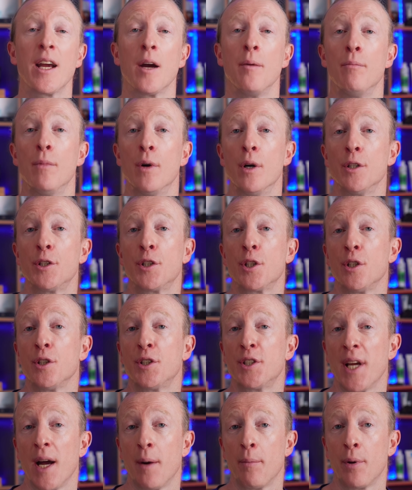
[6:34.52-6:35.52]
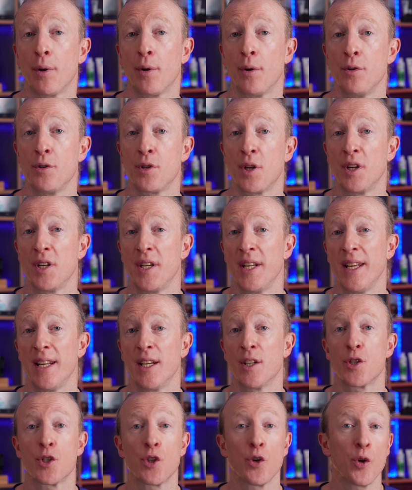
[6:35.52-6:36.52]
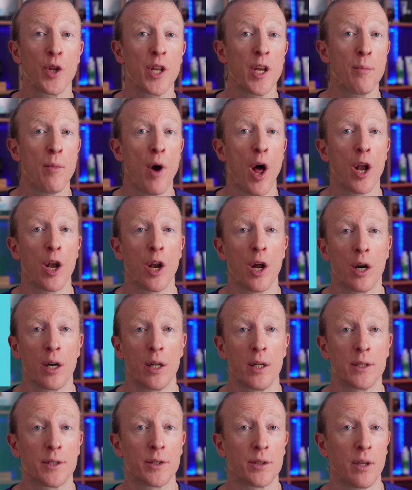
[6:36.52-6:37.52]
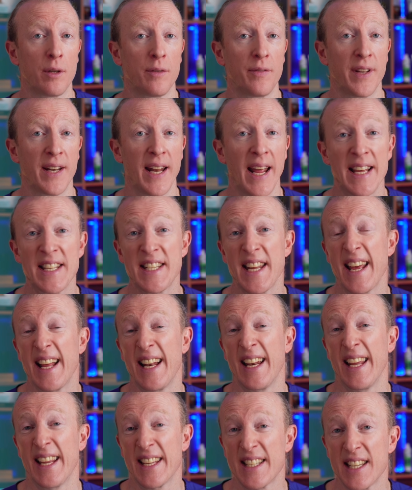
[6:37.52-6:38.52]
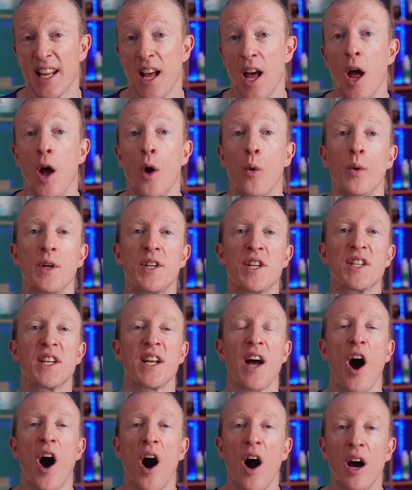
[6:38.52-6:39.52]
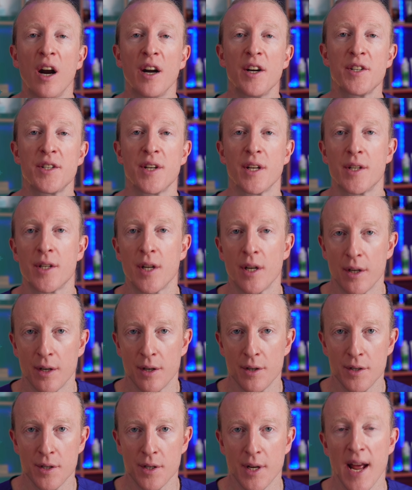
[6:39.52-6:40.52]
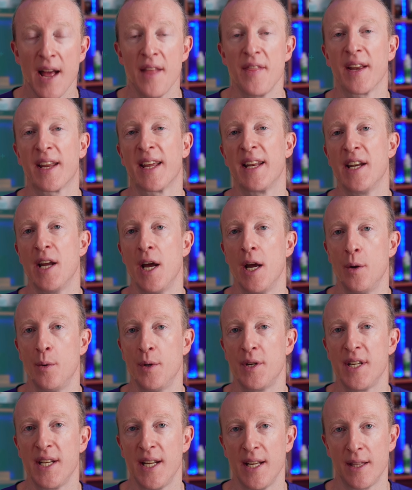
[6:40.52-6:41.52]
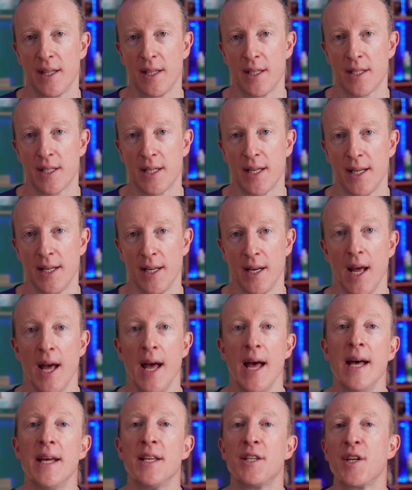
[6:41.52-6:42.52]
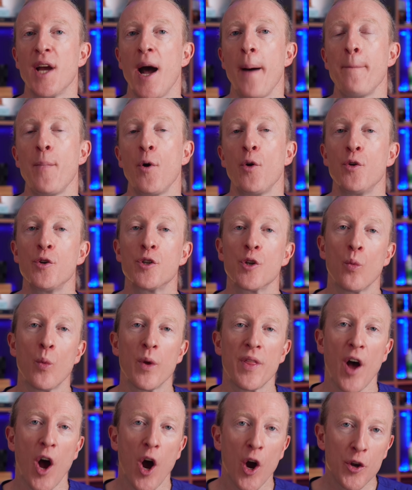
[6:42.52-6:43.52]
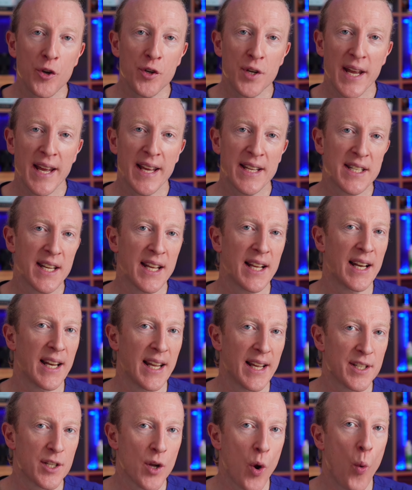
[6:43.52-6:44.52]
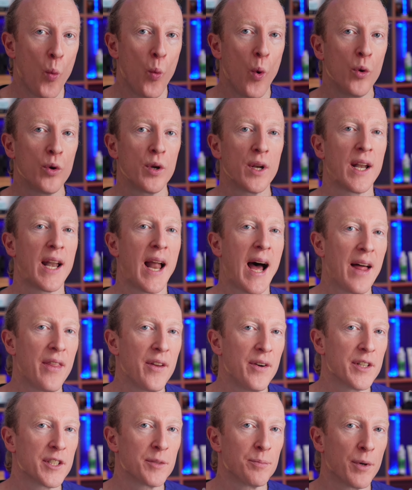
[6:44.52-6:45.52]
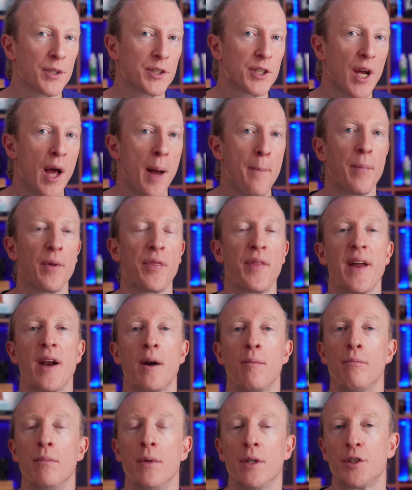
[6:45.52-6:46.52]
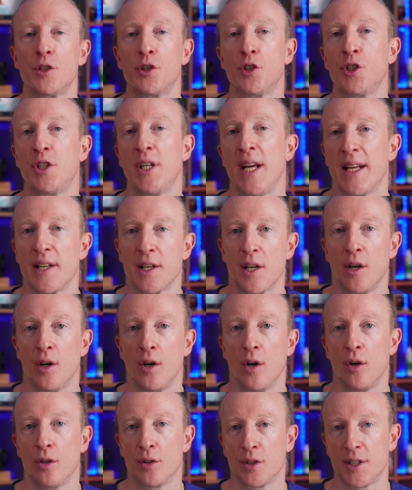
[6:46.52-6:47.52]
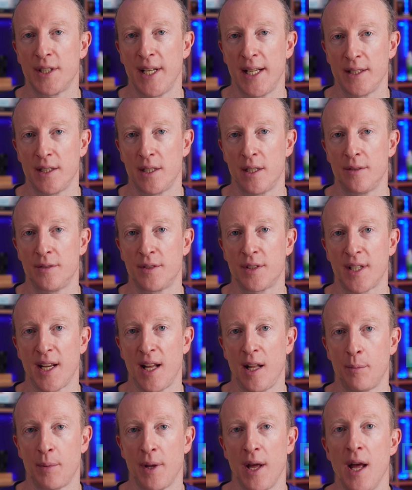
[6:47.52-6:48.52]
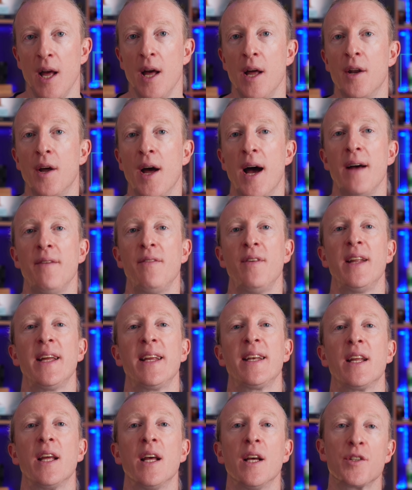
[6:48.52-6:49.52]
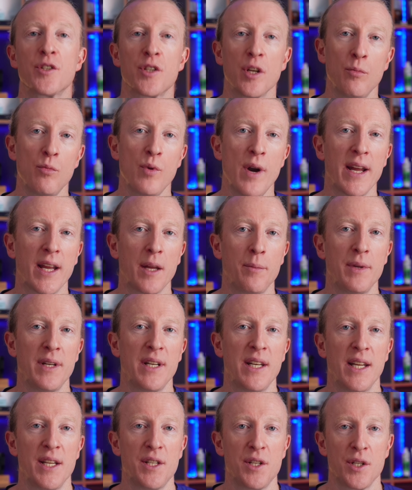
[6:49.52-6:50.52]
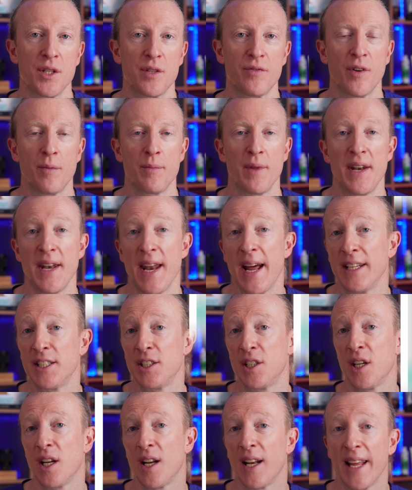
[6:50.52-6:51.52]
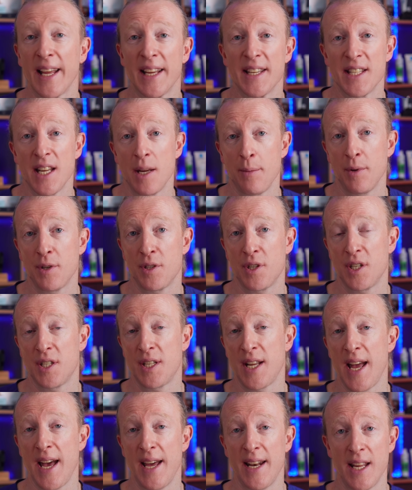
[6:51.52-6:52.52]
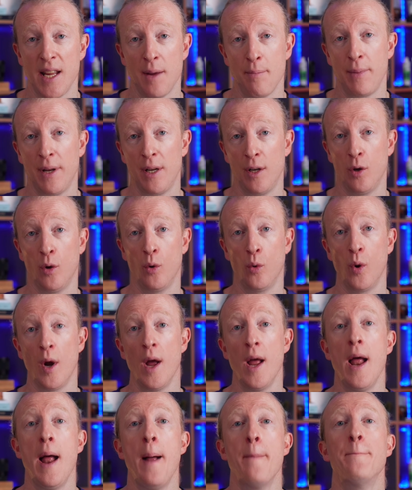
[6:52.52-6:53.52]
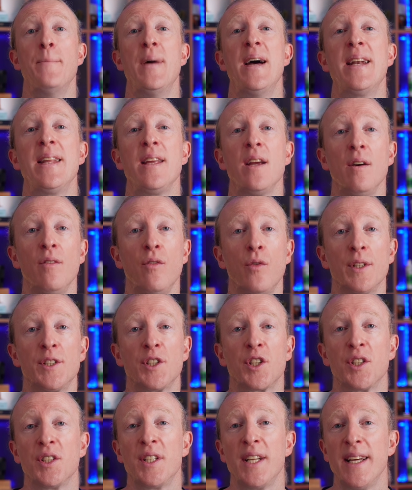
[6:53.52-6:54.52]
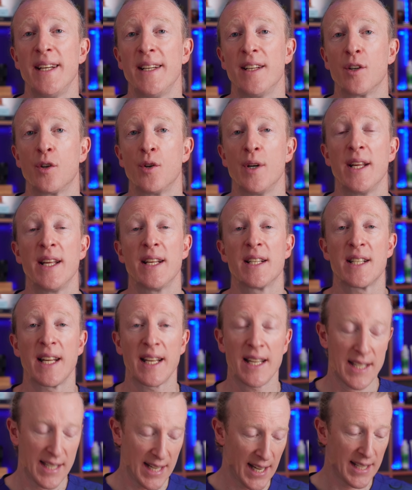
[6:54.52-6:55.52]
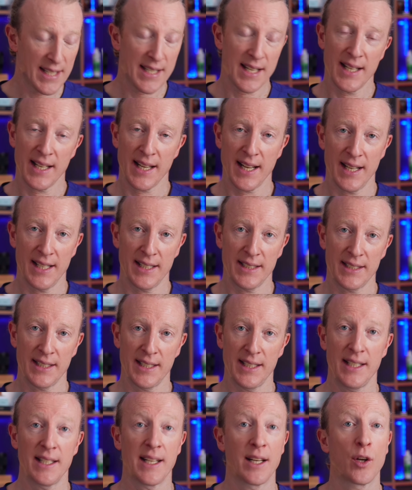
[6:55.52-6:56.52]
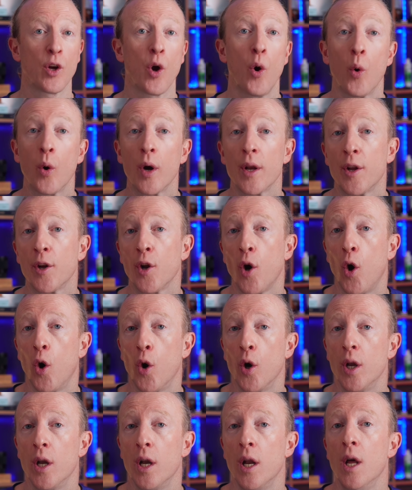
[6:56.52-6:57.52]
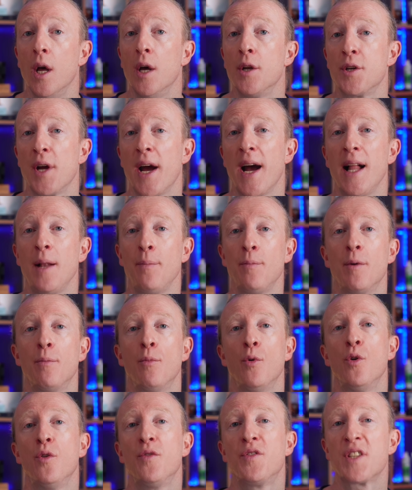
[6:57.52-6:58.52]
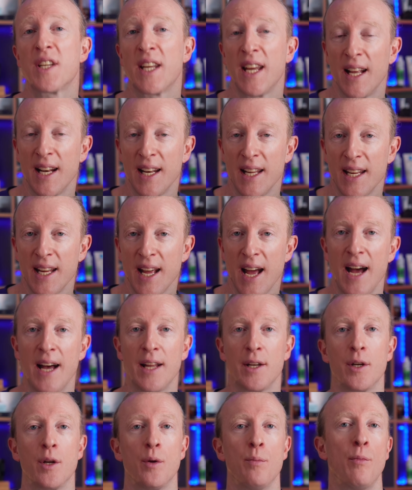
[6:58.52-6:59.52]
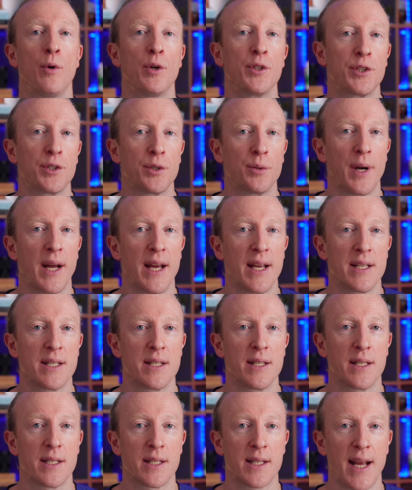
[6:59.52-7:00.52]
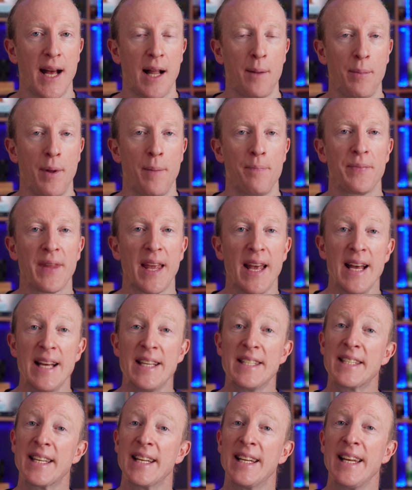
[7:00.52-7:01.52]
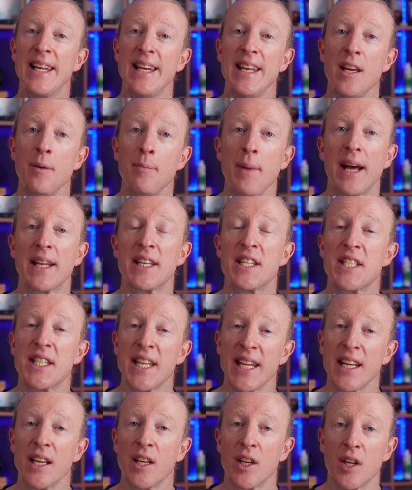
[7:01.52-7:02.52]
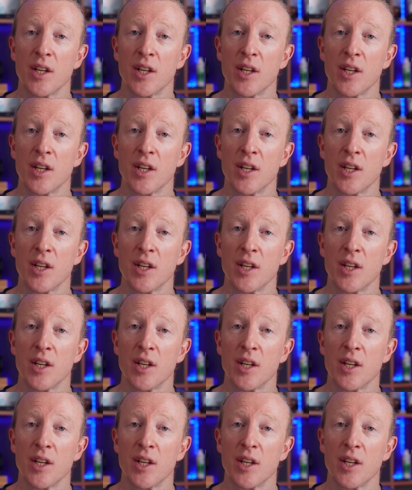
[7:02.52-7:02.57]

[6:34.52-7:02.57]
commercial shampoos contain sodium lauryl sulfate, SLS, which is a harsh detergent that can irritate the skin. Shampoos without SLS won't lather as much, but they are much gentler on sensitive scalp. Now, I've linked some recommendations from the National Eczema Society below, many of which contain ingredients like salicylic acid and coconut oil to help remove scaling and moisturize the scalp. Selenium and zinc